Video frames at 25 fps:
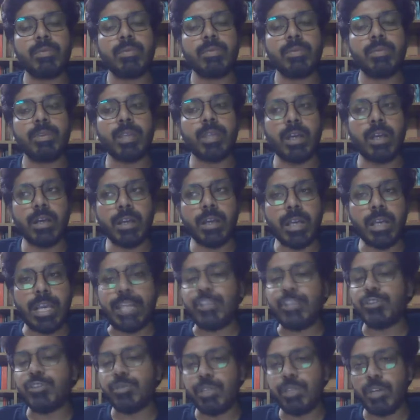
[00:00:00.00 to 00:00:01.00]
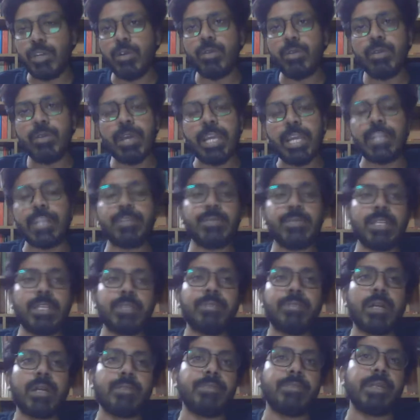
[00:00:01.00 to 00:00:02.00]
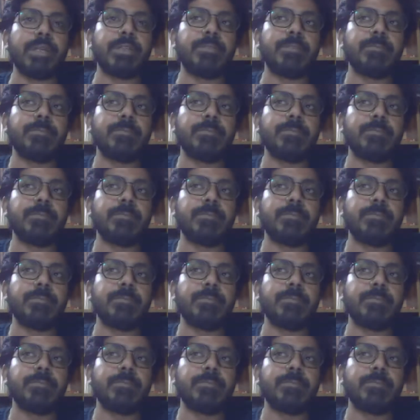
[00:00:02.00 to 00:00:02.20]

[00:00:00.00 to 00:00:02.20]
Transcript: the HOD or head of the department.